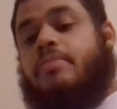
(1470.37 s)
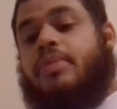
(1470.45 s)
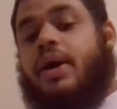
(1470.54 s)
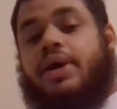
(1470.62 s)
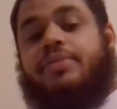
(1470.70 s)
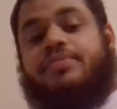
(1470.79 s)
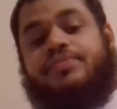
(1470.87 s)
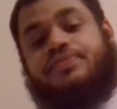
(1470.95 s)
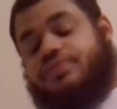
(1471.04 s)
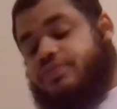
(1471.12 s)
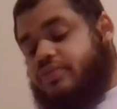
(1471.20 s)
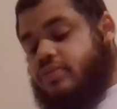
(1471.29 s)
But
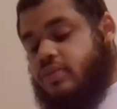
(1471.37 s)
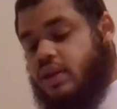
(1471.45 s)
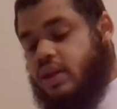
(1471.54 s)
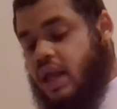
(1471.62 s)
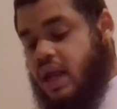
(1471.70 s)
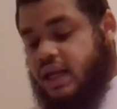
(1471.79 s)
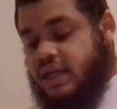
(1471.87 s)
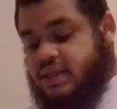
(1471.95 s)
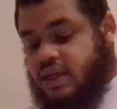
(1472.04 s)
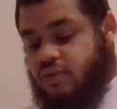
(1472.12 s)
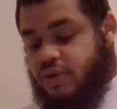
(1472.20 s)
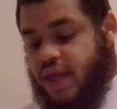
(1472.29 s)
let's
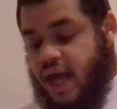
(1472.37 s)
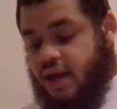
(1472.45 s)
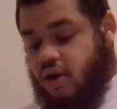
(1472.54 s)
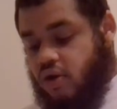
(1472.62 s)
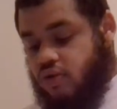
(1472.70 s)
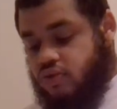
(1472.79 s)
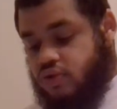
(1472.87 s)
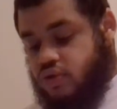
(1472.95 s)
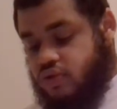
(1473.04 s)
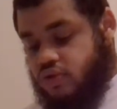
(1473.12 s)
see where that goes.